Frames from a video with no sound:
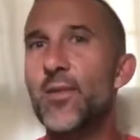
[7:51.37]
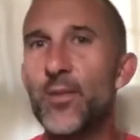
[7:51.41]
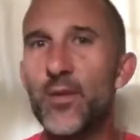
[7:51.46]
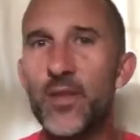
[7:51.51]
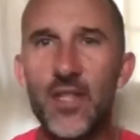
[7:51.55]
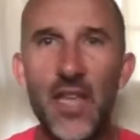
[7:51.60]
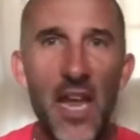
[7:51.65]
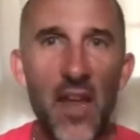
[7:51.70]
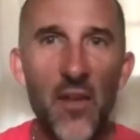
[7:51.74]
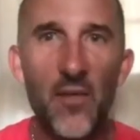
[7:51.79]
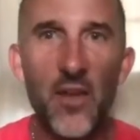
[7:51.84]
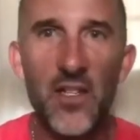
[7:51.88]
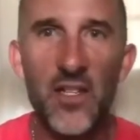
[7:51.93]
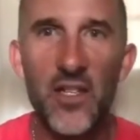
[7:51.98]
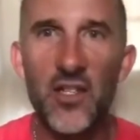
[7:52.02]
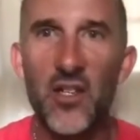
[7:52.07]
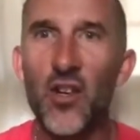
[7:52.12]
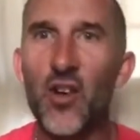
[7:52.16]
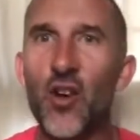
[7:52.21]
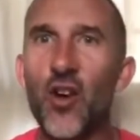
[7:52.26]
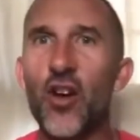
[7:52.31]
say if this
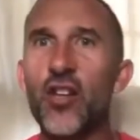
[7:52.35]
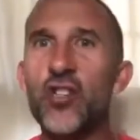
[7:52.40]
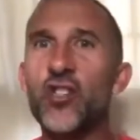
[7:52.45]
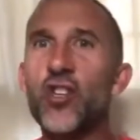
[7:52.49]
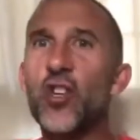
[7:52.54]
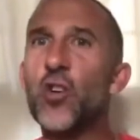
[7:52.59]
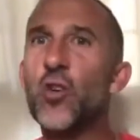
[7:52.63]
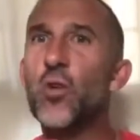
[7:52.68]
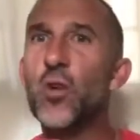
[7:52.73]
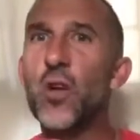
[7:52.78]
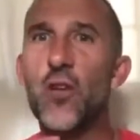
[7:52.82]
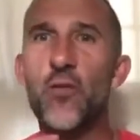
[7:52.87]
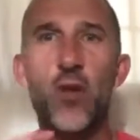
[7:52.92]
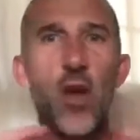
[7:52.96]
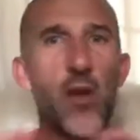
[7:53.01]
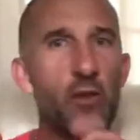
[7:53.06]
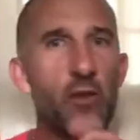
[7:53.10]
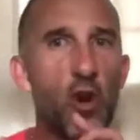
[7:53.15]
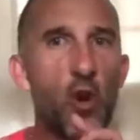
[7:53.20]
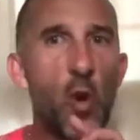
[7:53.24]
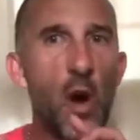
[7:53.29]
is encouraging. If you
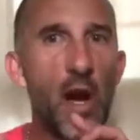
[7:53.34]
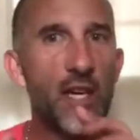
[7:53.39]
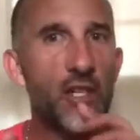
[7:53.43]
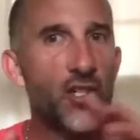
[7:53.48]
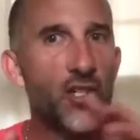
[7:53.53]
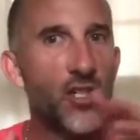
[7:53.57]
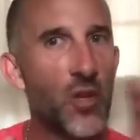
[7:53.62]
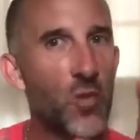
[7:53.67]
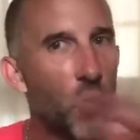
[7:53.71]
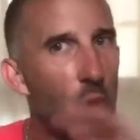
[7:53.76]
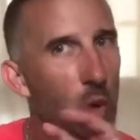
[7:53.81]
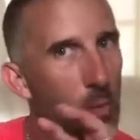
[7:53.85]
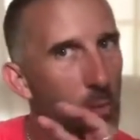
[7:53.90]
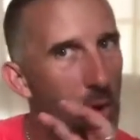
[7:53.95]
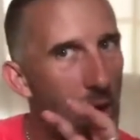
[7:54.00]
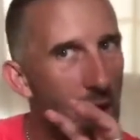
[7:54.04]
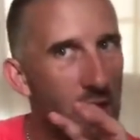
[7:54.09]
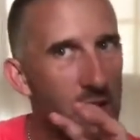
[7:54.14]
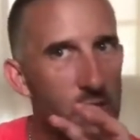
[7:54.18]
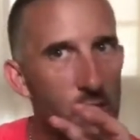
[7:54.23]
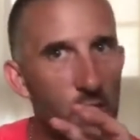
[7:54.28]
have a question, we'll
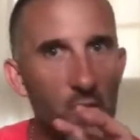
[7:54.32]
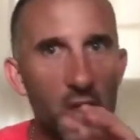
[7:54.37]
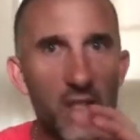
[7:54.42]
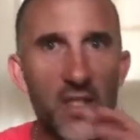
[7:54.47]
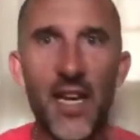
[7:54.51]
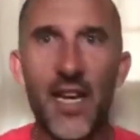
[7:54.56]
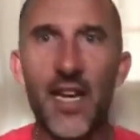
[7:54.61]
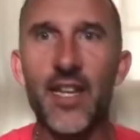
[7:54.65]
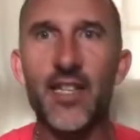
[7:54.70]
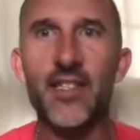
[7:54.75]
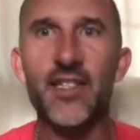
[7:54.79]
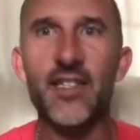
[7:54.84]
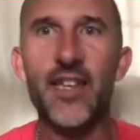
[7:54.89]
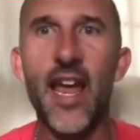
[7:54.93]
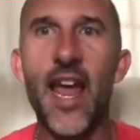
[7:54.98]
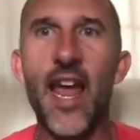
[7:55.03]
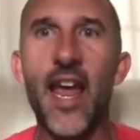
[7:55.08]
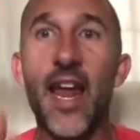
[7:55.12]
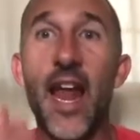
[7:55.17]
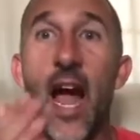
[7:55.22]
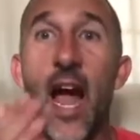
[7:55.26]
pause for a second and
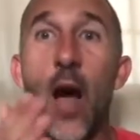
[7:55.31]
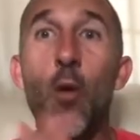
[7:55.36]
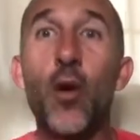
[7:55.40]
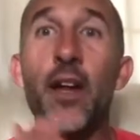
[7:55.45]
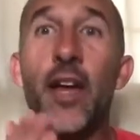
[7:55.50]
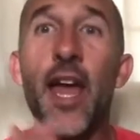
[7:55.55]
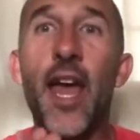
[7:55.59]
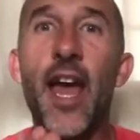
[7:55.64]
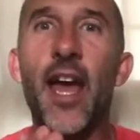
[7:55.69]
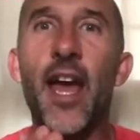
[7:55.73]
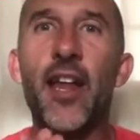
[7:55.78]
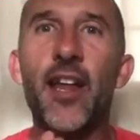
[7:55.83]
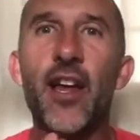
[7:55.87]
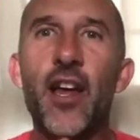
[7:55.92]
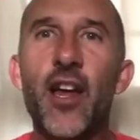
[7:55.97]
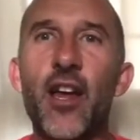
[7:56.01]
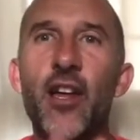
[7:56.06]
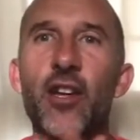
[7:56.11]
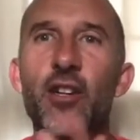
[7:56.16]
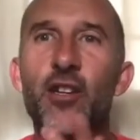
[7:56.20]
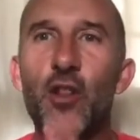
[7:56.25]
say it, and I will get
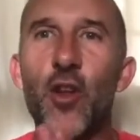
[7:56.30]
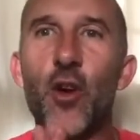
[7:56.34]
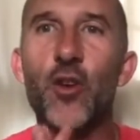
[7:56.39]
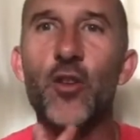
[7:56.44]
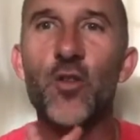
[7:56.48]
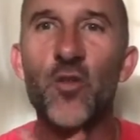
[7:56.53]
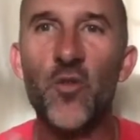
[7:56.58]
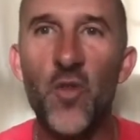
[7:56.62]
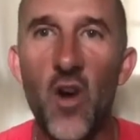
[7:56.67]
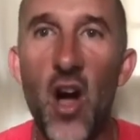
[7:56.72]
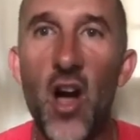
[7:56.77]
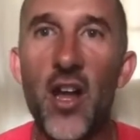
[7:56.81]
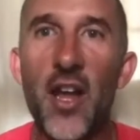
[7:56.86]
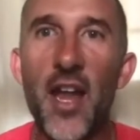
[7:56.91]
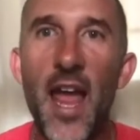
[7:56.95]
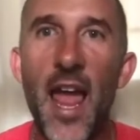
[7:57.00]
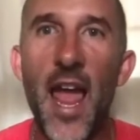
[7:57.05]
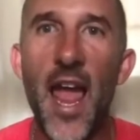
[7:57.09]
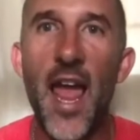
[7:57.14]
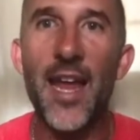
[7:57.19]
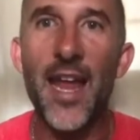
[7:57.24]
to those
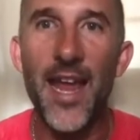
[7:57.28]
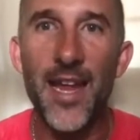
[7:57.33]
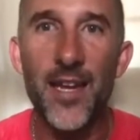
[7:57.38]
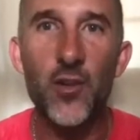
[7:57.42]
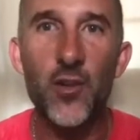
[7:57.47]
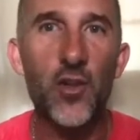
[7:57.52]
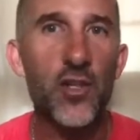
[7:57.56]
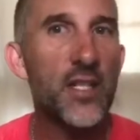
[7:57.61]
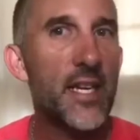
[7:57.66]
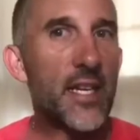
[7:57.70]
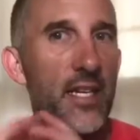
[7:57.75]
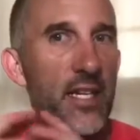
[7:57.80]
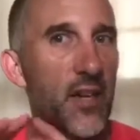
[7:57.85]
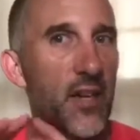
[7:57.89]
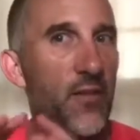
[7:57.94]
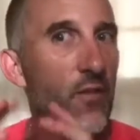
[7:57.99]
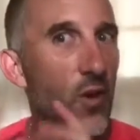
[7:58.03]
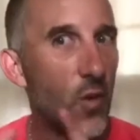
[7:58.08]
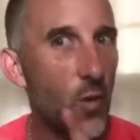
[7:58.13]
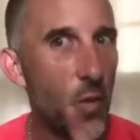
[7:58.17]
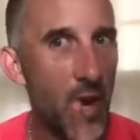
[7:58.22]
fun and interesting
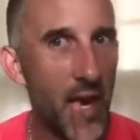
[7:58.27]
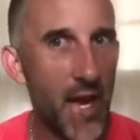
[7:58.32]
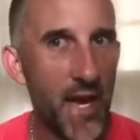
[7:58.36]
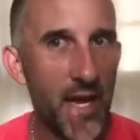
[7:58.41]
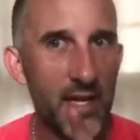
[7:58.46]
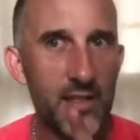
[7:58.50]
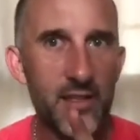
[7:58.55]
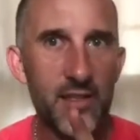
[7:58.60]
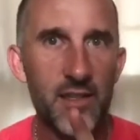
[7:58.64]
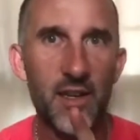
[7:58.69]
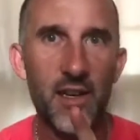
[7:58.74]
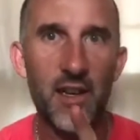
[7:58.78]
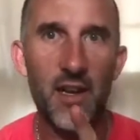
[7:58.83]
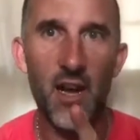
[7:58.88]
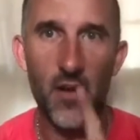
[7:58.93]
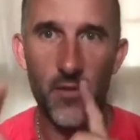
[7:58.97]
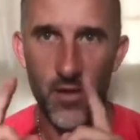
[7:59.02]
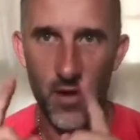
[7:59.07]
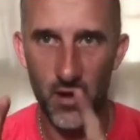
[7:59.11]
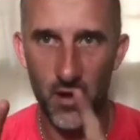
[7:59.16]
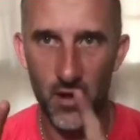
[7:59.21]
different ways
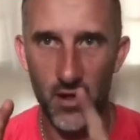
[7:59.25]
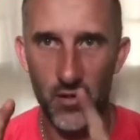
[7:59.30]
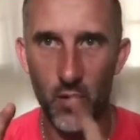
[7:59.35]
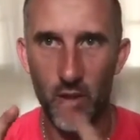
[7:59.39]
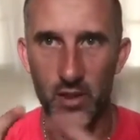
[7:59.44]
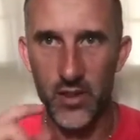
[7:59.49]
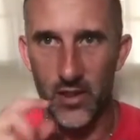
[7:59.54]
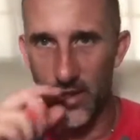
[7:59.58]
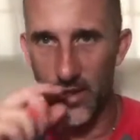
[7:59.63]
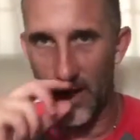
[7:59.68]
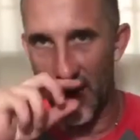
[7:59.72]
of hearing the voice of